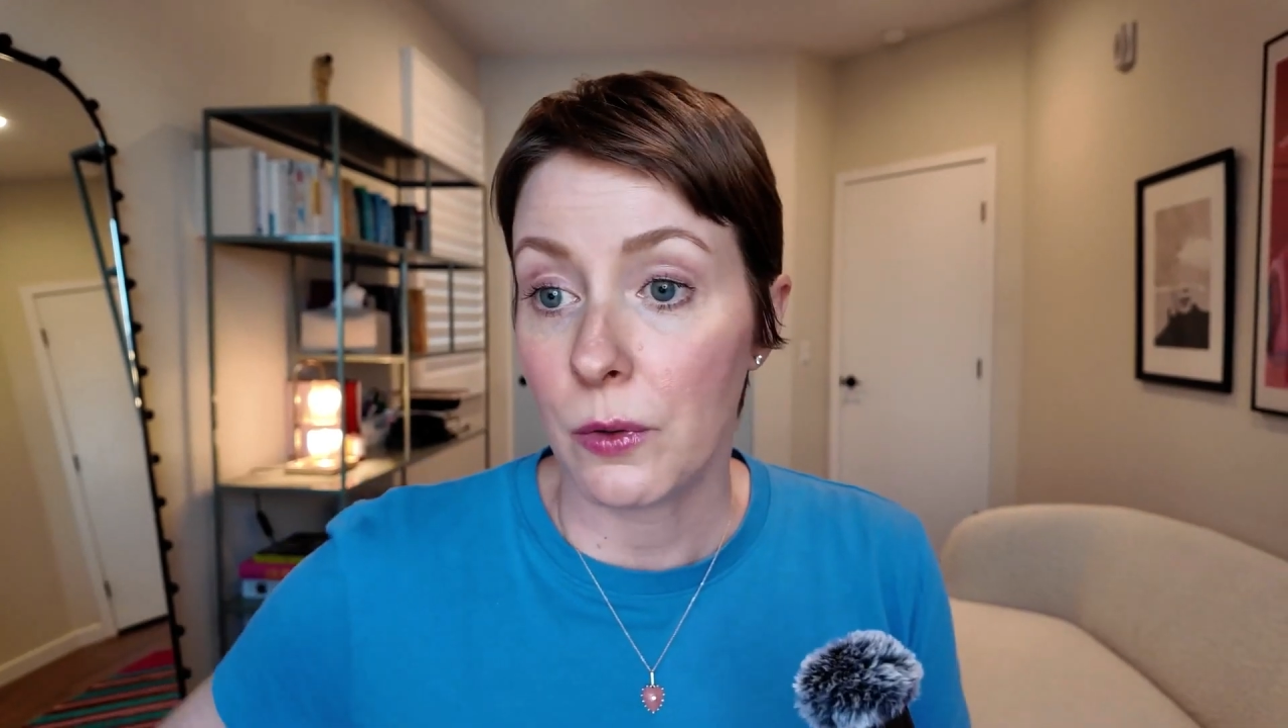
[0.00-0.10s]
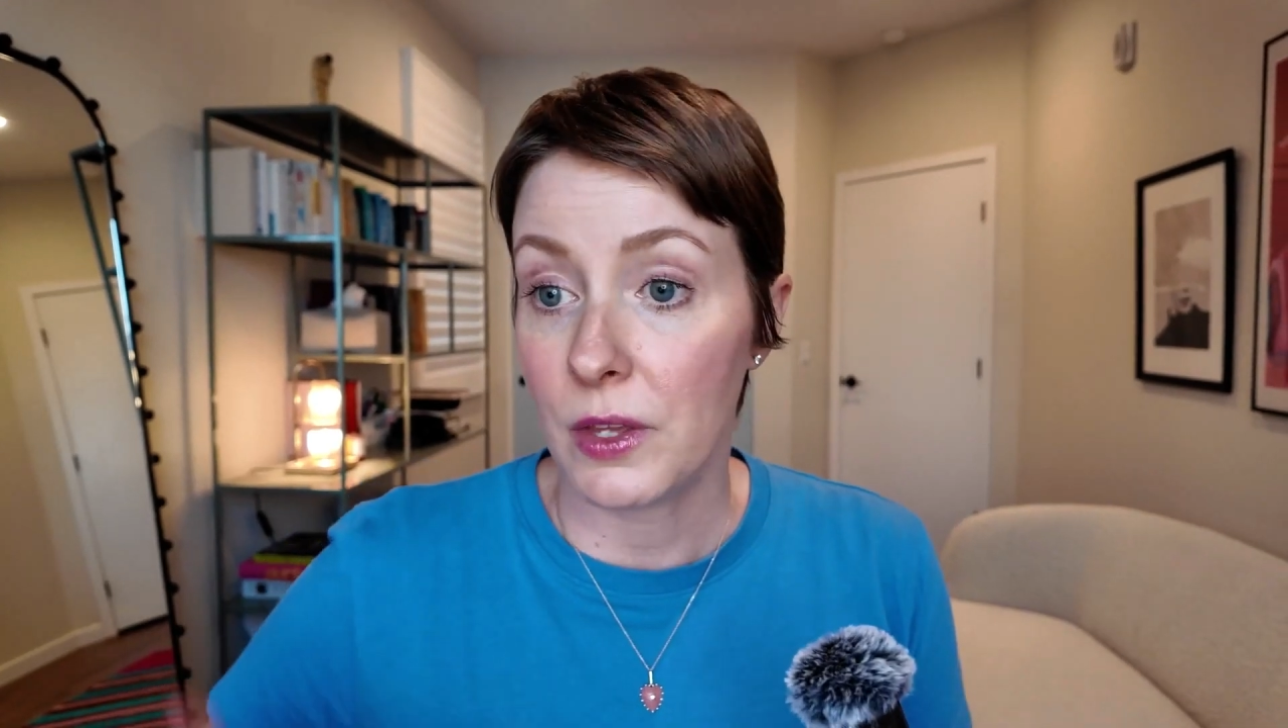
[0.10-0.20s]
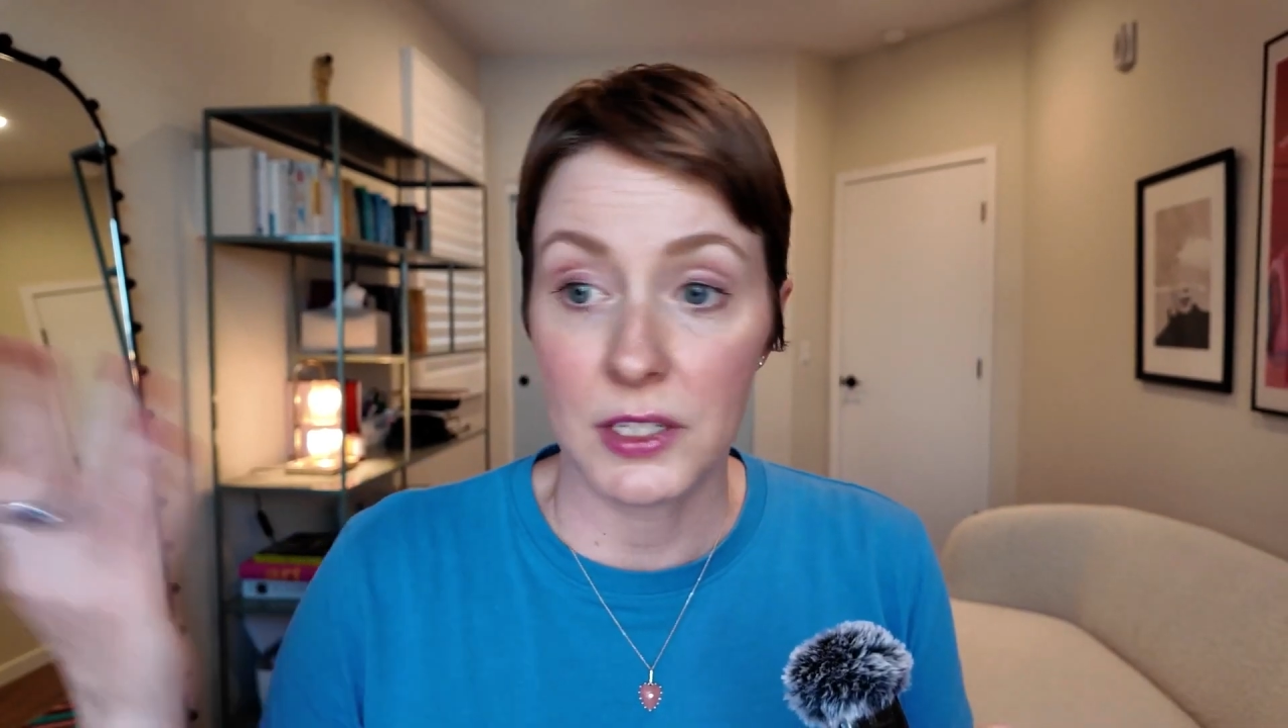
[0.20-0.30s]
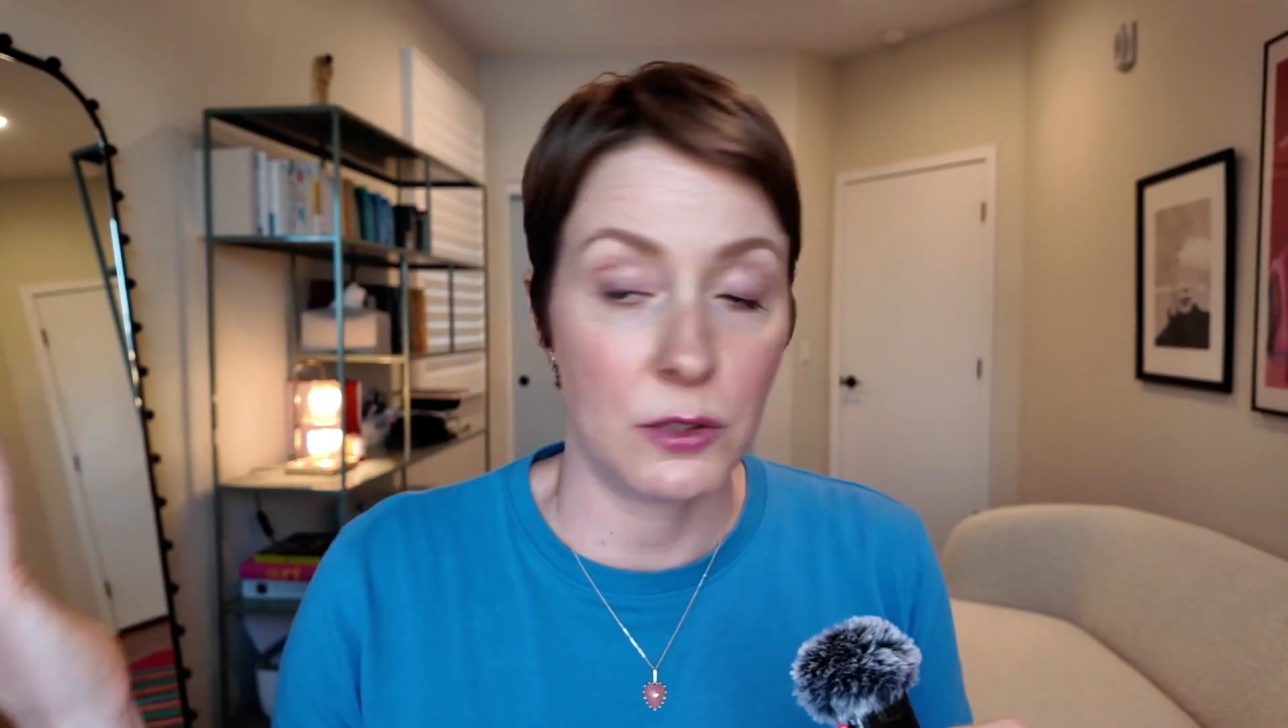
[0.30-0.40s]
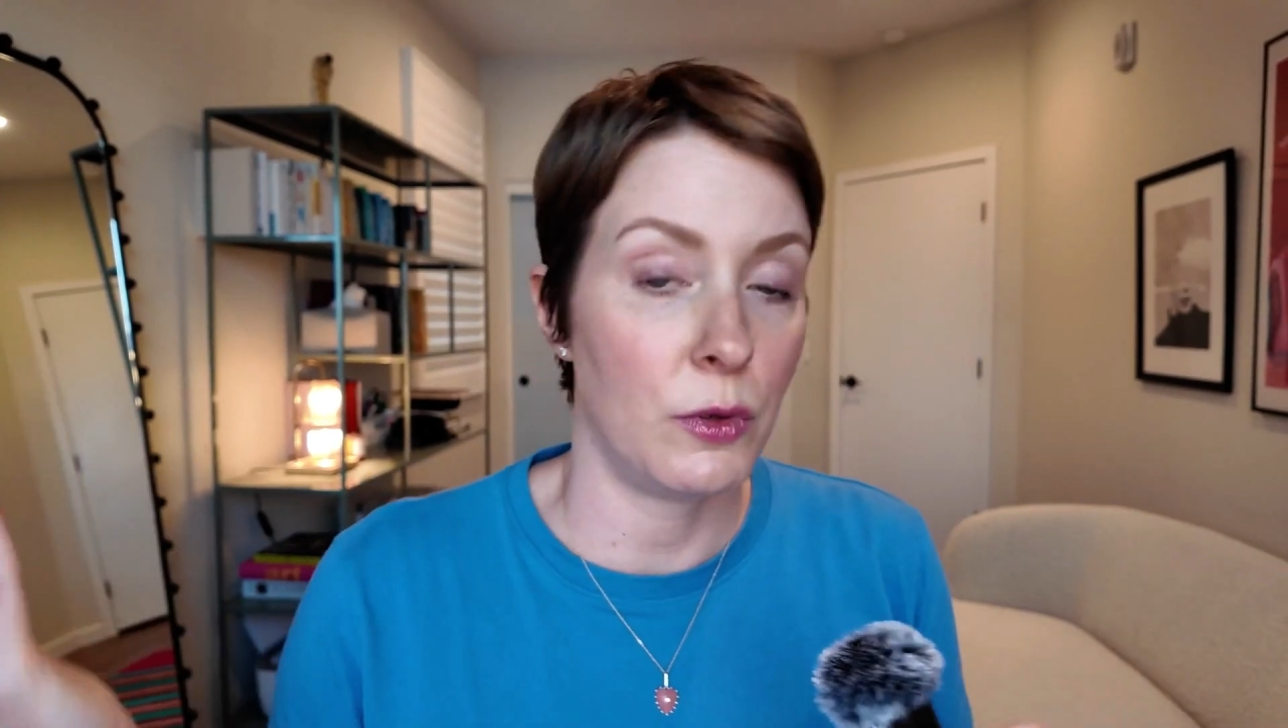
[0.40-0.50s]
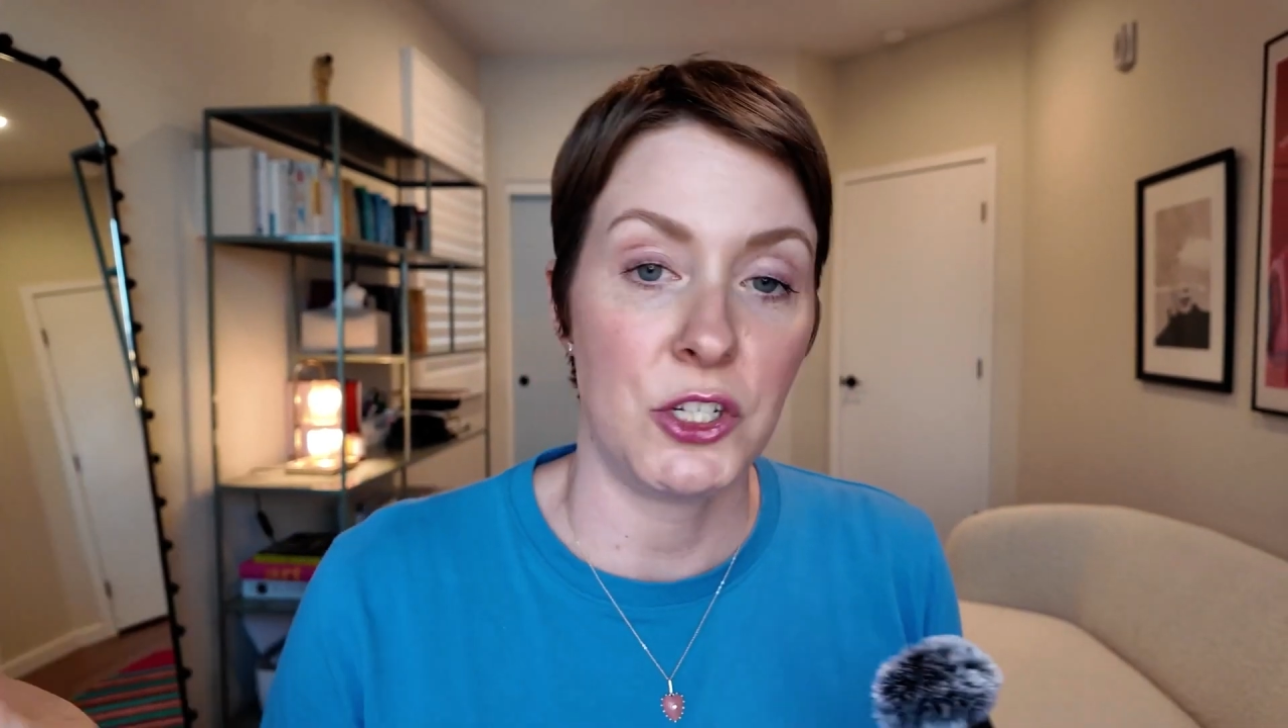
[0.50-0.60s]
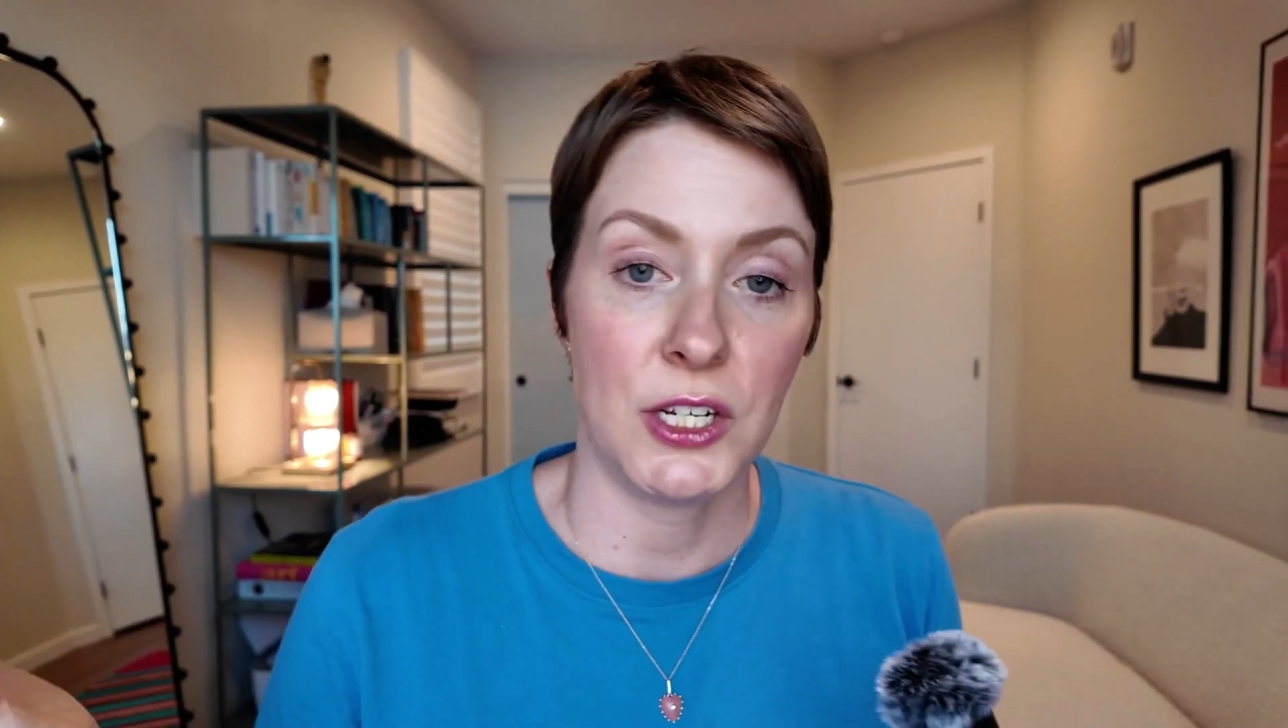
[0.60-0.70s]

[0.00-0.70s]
this is what